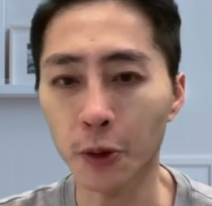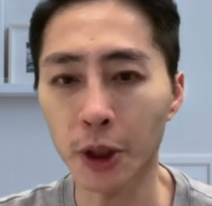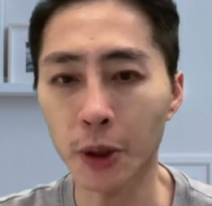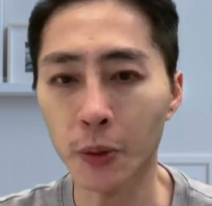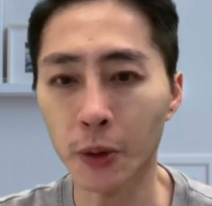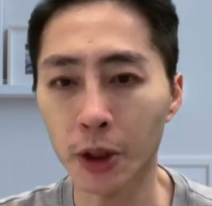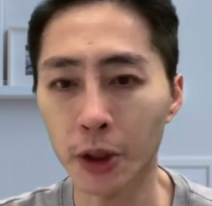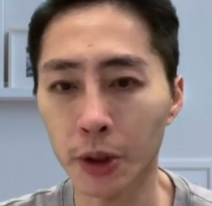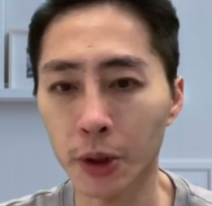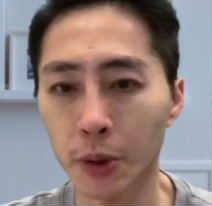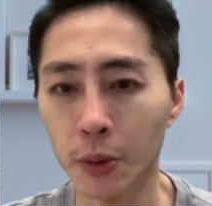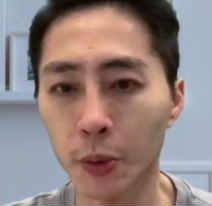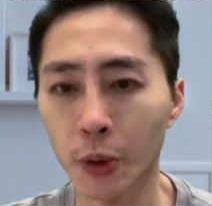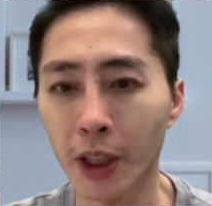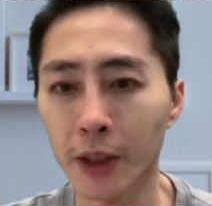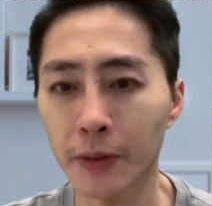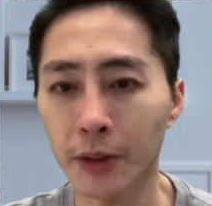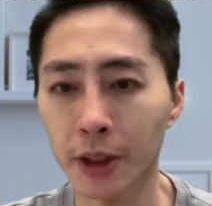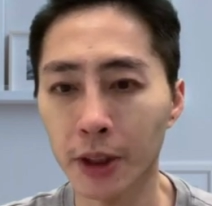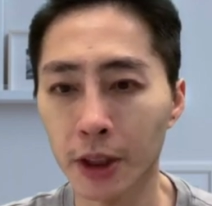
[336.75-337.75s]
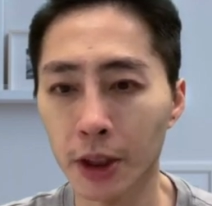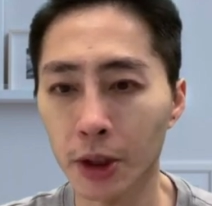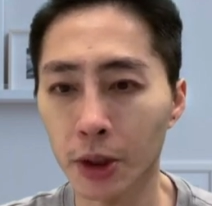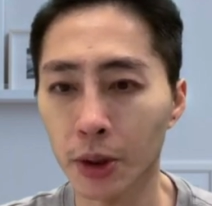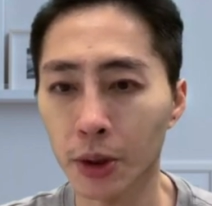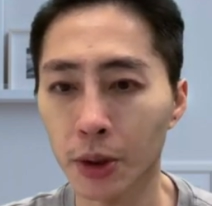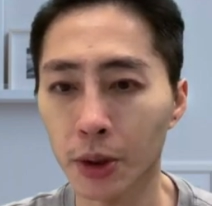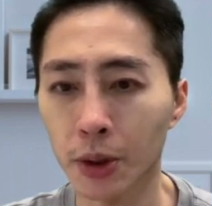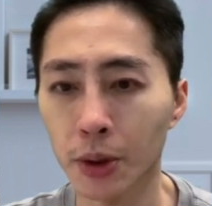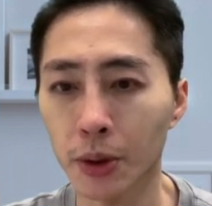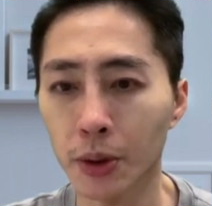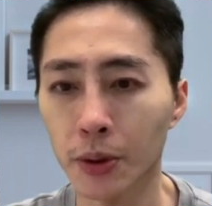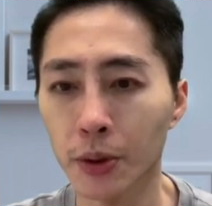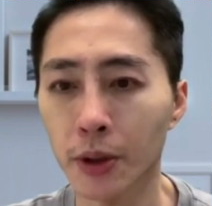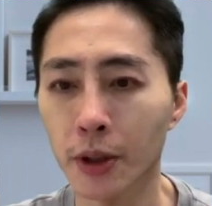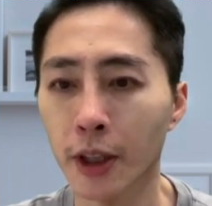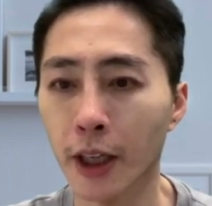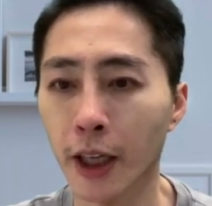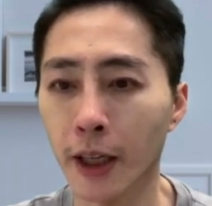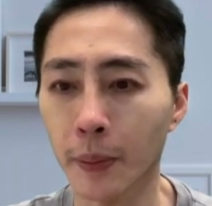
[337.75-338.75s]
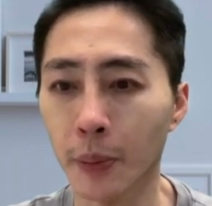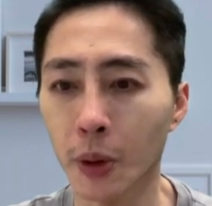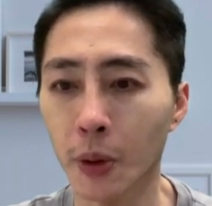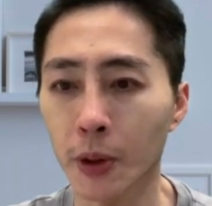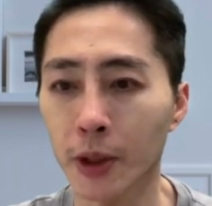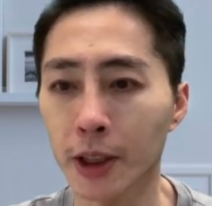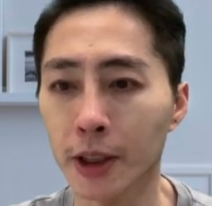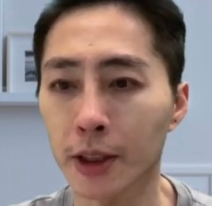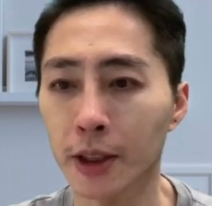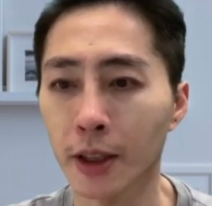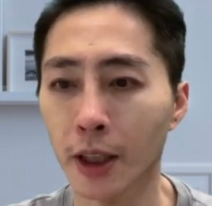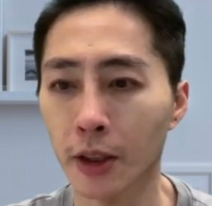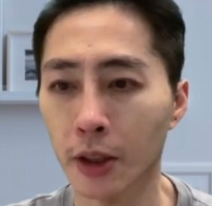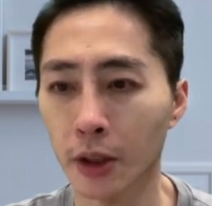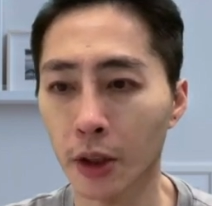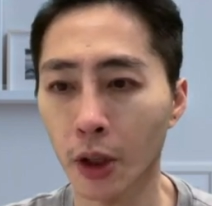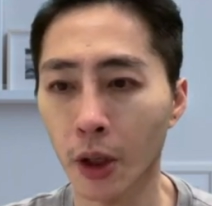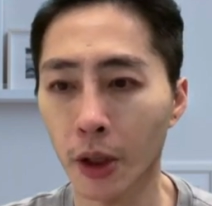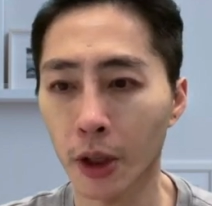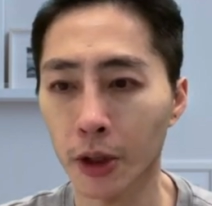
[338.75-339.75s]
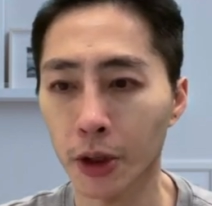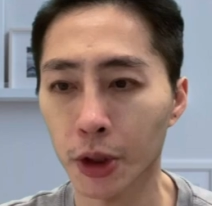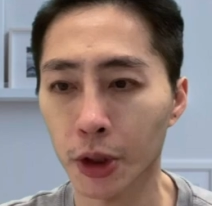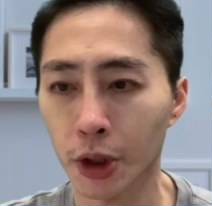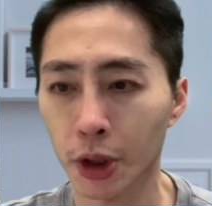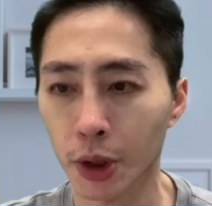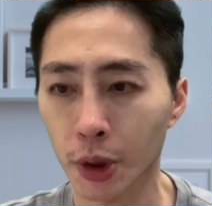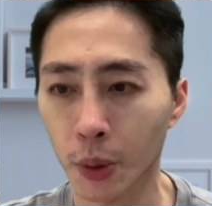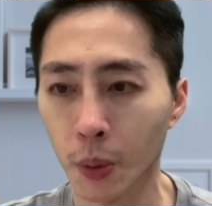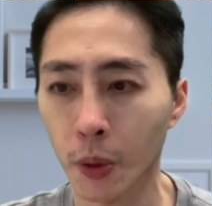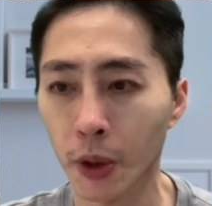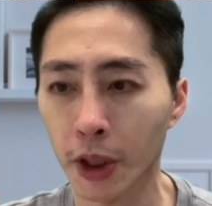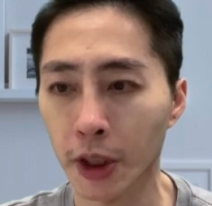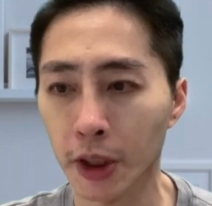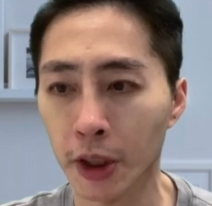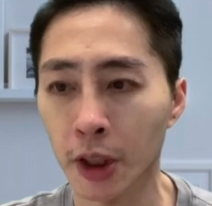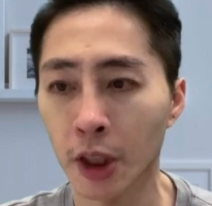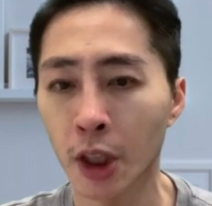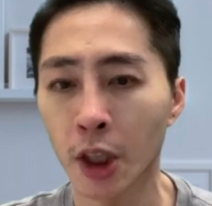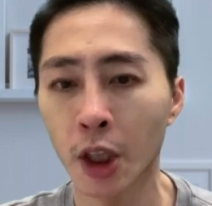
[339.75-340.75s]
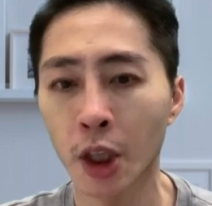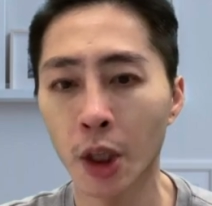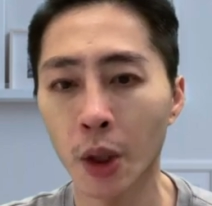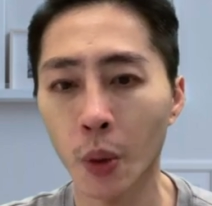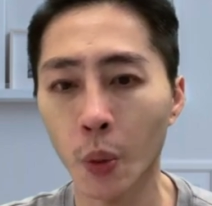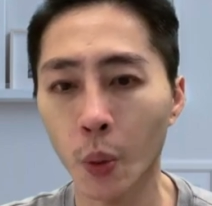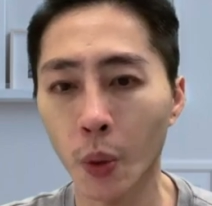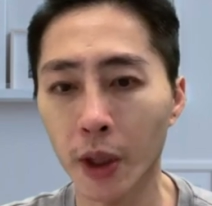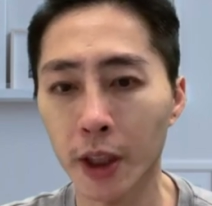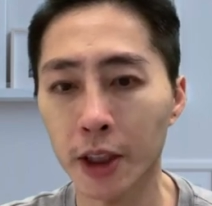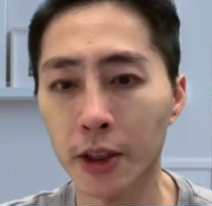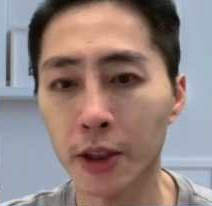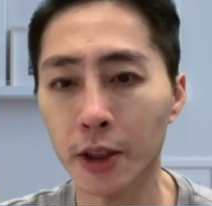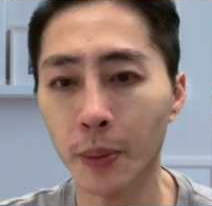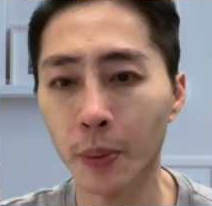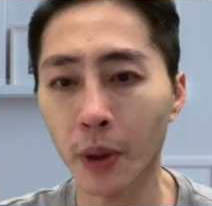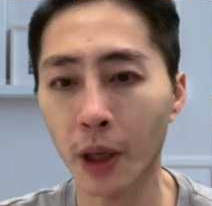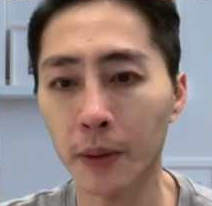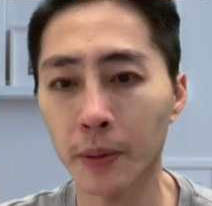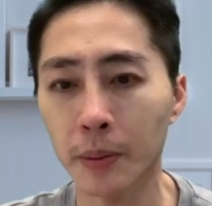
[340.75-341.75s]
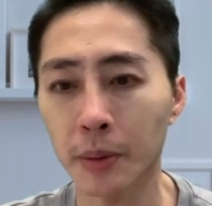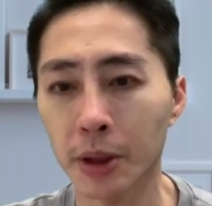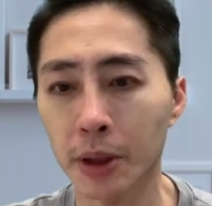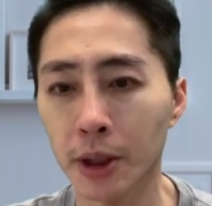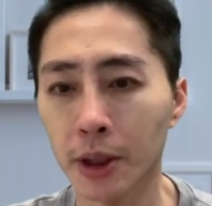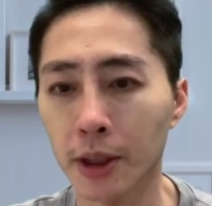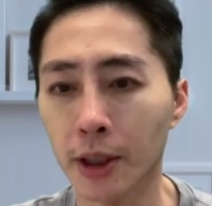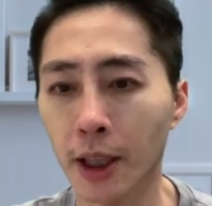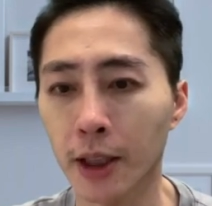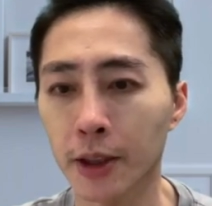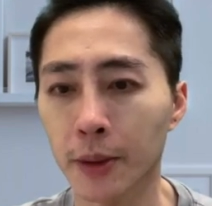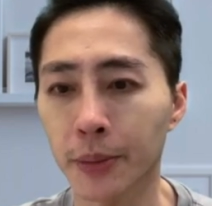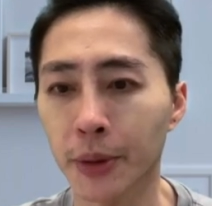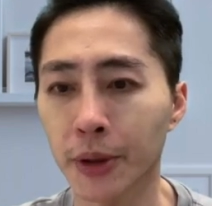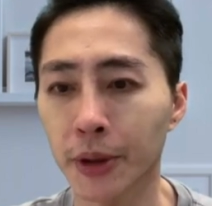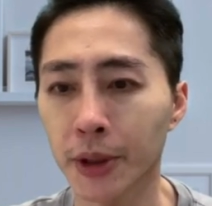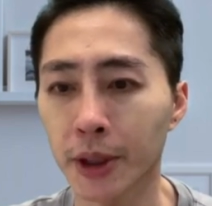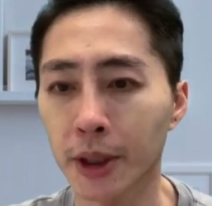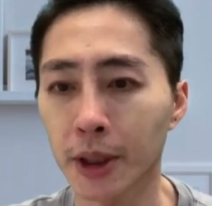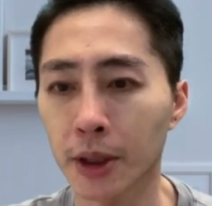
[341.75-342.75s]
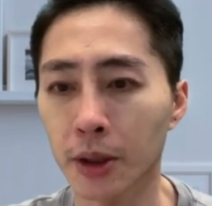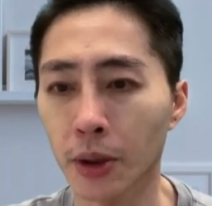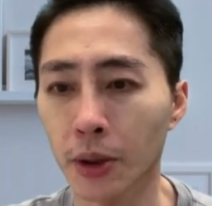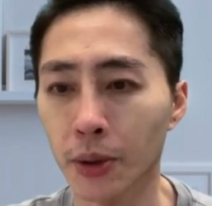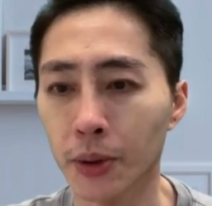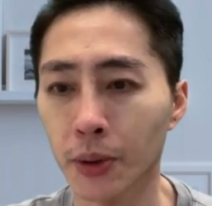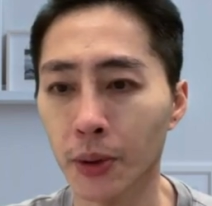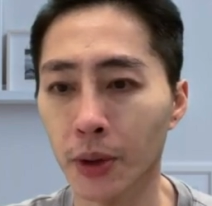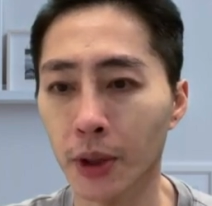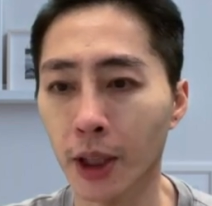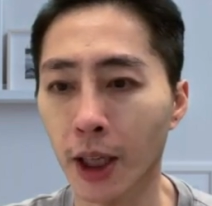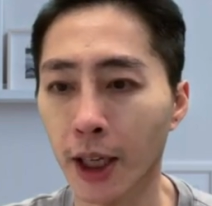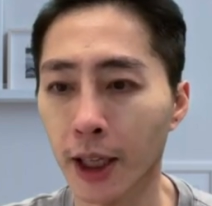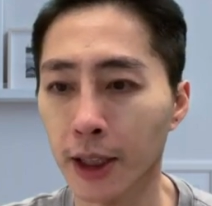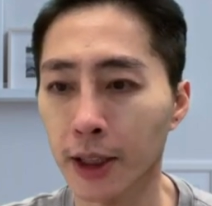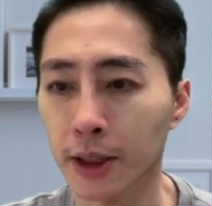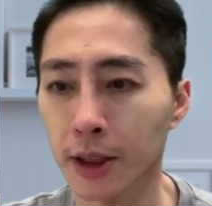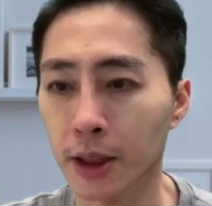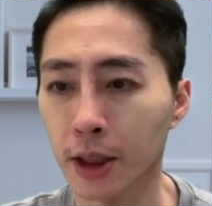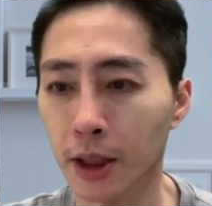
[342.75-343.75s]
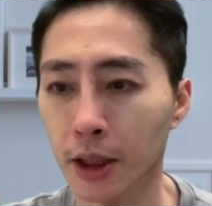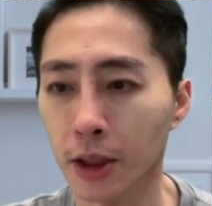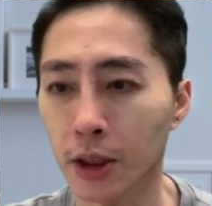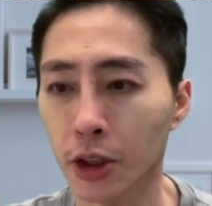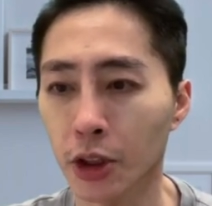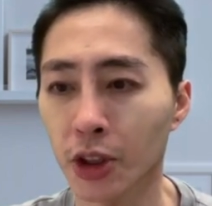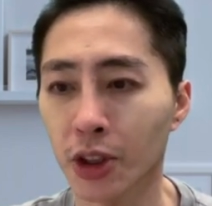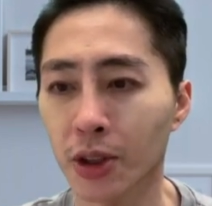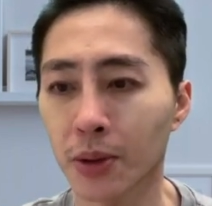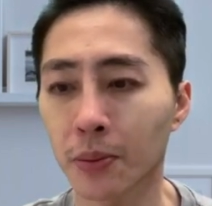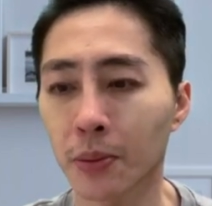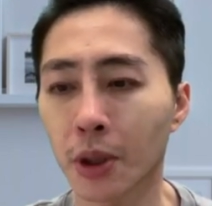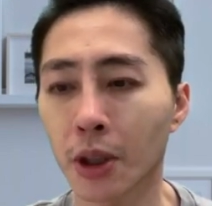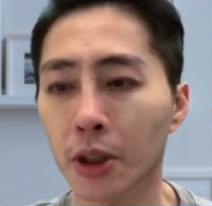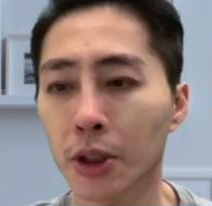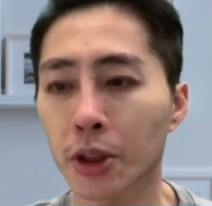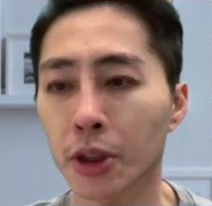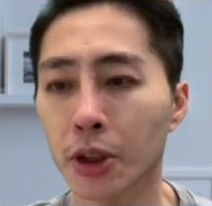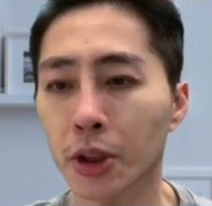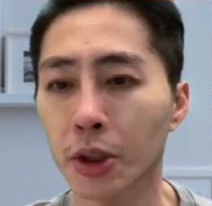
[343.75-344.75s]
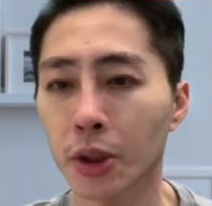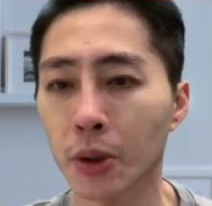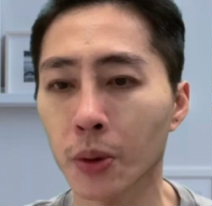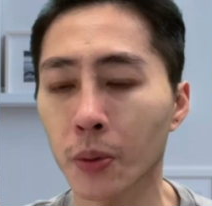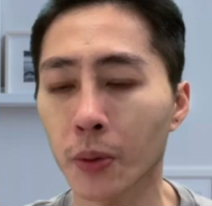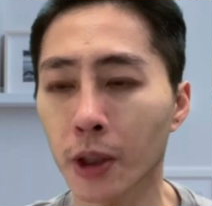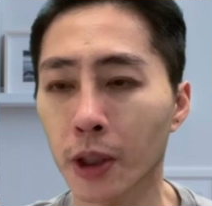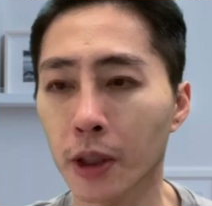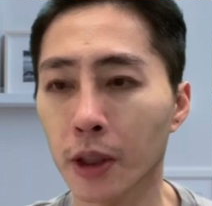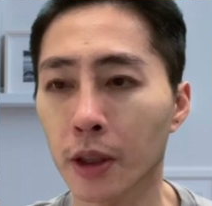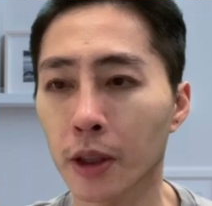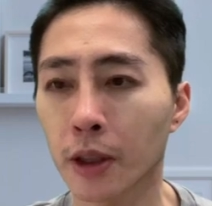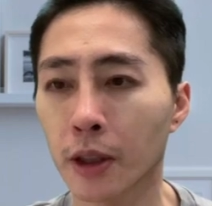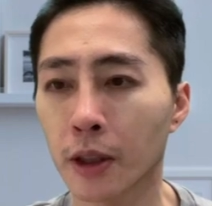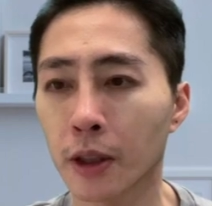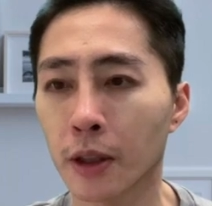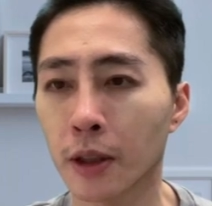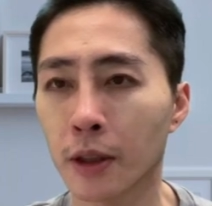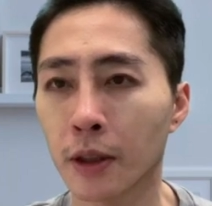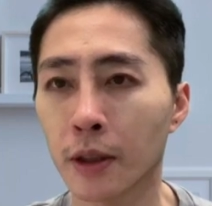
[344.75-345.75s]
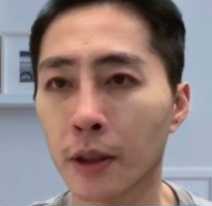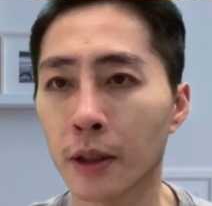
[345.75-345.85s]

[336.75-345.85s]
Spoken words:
If we were to randomly choose a point inside the larger square, what is the probability that the point is also lies in the smaller square?